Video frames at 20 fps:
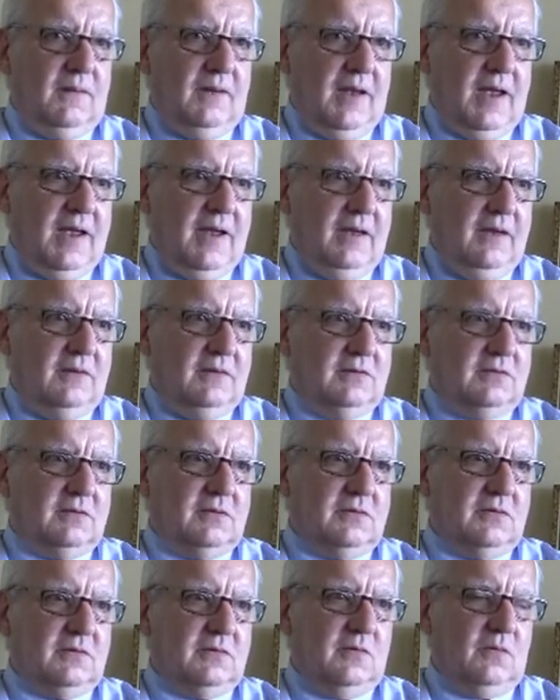
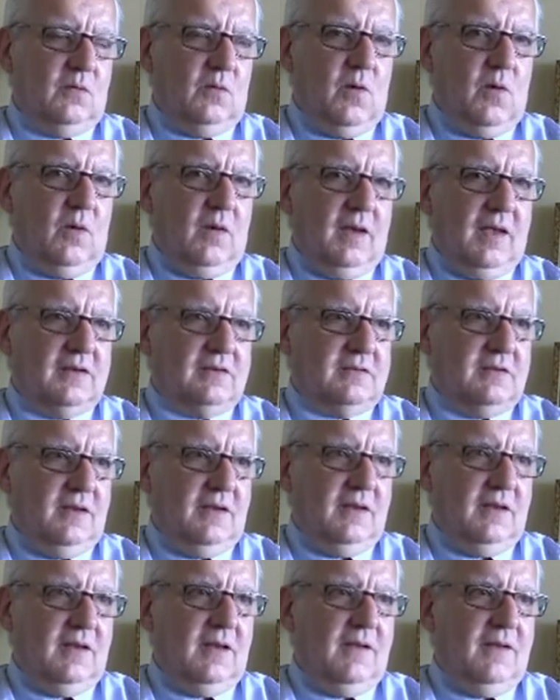nice,
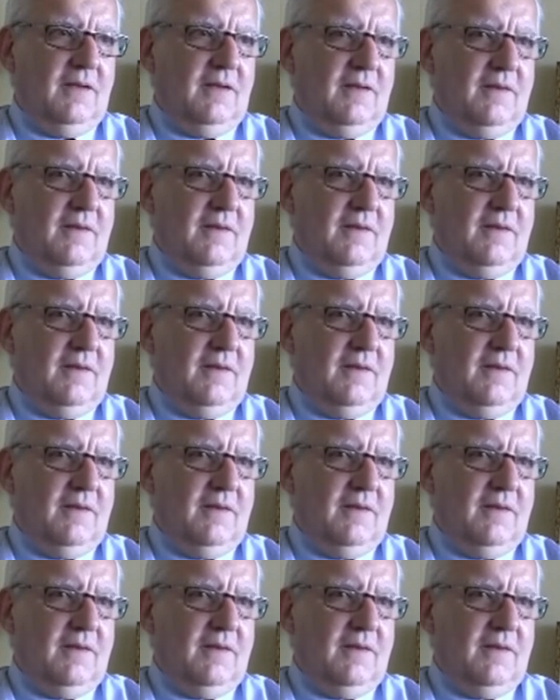long-lasting,